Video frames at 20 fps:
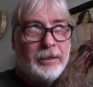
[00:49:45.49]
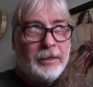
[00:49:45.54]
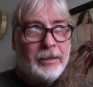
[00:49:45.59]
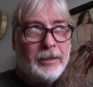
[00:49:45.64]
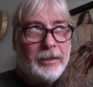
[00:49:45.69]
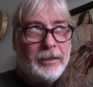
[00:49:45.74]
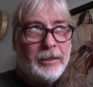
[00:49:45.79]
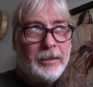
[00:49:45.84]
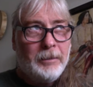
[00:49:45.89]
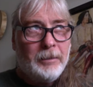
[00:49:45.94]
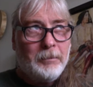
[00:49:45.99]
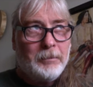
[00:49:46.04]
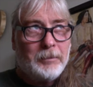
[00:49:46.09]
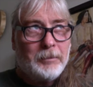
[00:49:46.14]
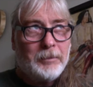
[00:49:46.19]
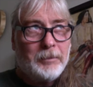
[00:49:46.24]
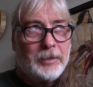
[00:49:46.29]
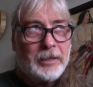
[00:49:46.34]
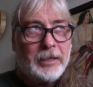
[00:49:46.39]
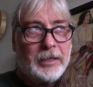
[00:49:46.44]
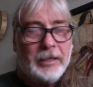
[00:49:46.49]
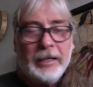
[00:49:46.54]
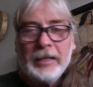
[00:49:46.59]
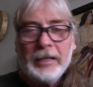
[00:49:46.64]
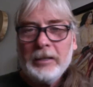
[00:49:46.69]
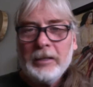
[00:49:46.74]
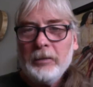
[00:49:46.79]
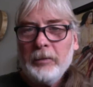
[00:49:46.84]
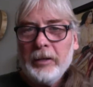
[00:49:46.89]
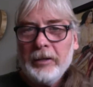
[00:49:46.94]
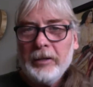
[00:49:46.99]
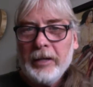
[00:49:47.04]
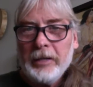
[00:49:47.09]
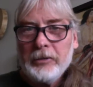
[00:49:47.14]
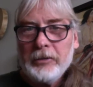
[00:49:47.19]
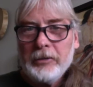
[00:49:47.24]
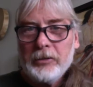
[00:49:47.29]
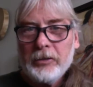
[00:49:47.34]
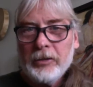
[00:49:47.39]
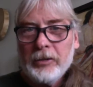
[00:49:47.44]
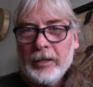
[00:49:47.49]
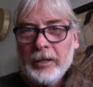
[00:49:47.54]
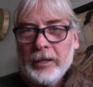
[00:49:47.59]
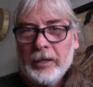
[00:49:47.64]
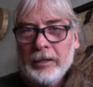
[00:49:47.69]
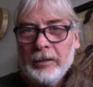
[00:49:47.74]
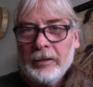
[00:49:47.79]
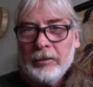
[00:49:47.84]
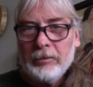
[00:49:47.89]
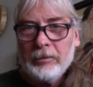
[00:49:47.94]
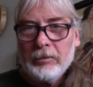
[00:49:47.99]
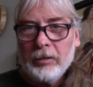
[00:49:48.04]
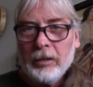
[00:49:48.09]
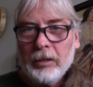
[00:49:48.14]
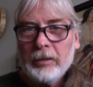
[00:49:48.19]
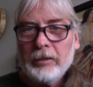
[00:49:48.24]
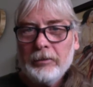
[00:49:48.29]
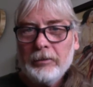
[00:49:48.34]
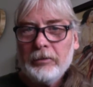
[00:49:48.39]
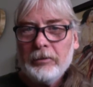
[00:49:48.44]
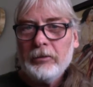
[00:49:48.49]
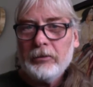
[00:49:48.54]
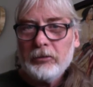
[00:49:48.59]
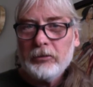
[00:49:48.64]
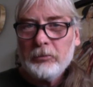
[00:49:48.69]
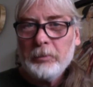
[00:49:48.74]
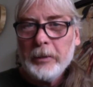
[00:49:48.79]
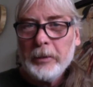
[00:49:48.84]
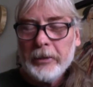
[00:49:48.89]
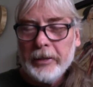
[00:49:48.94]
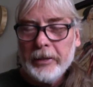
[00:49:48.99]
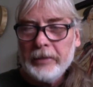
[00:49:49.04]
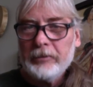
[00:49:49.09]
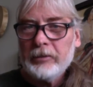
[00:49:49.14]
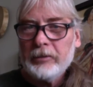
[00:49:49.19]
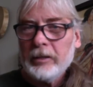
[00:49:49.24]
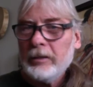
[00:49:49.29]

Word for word: um, connecting with nature and talking to the spirits.